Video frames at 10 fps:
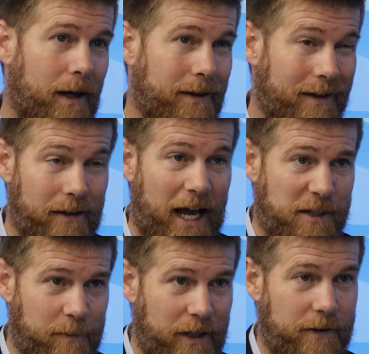And then the
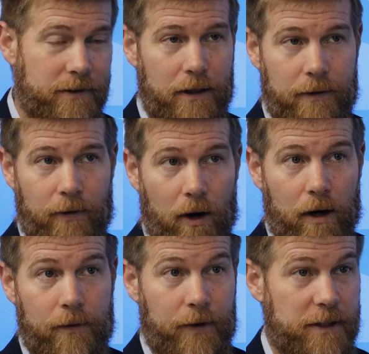last piece of
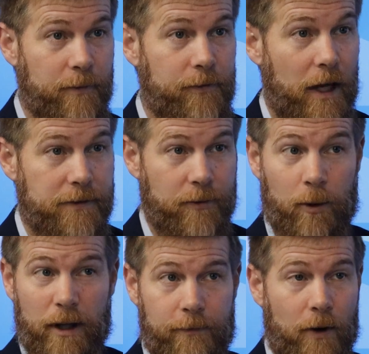our investment philosophy
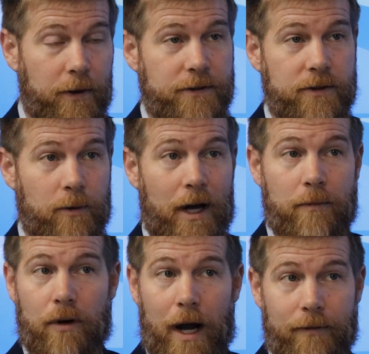really focuses
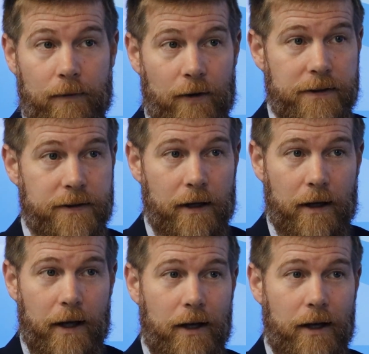around private investing.